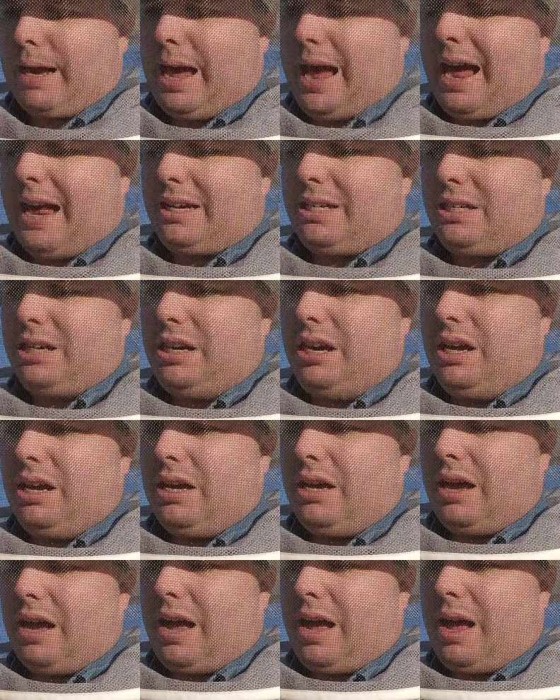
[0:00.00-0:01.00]
acid
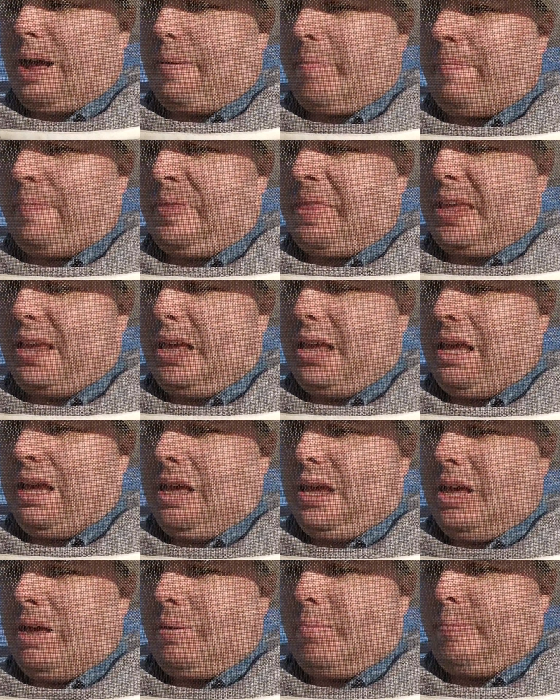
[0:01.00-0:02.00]

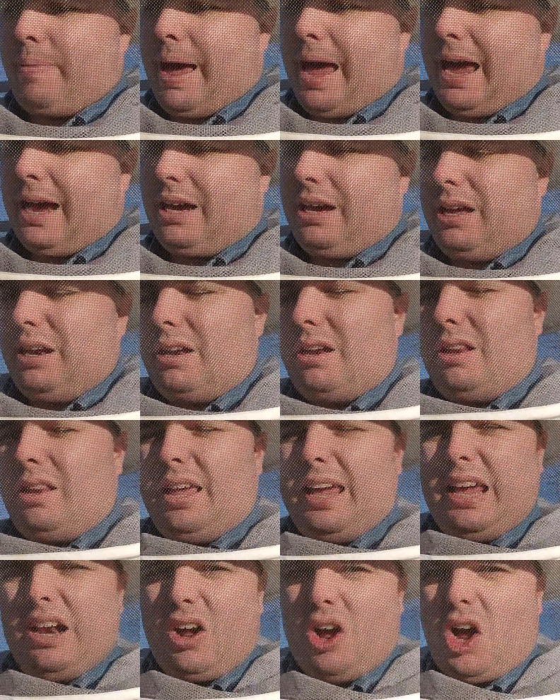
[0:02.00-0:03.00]
back in
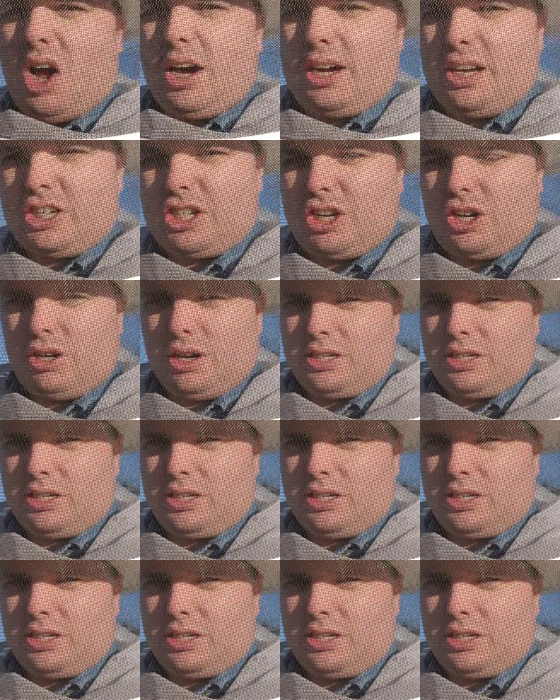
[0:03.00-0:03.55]
late August, early